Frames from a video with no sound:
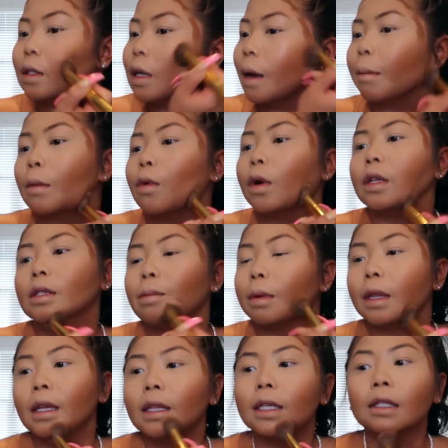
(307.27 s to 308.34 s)
I'm going to
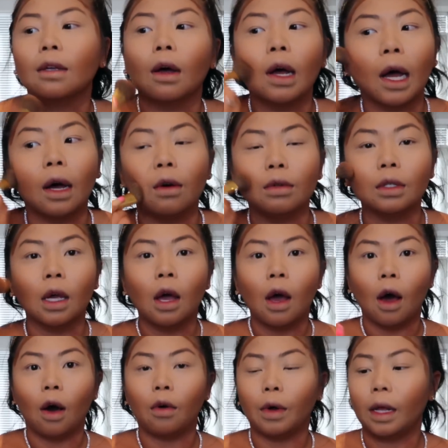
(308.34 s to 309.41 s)
blend this all out.
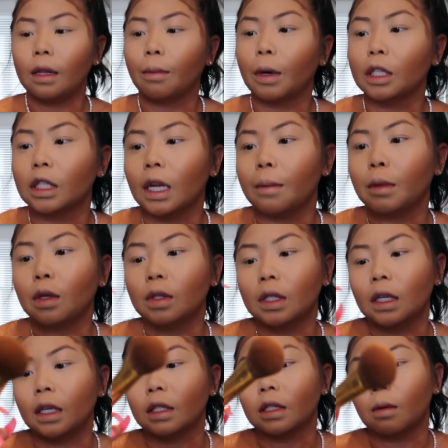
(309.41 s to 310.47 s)
Oh, and the brush that I'm
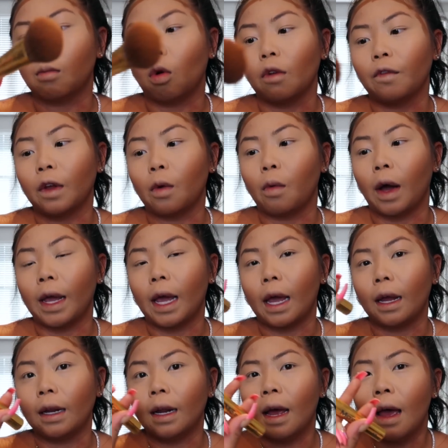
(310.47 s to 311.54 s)
using is the Morphe
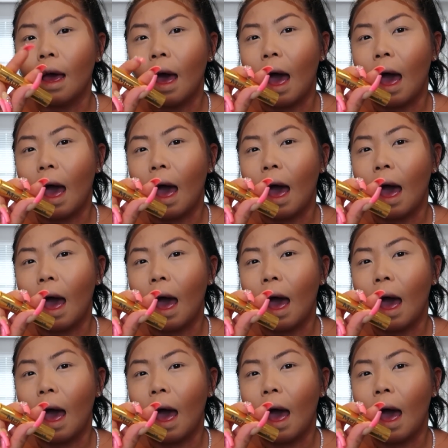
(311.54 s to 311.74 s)
Y8.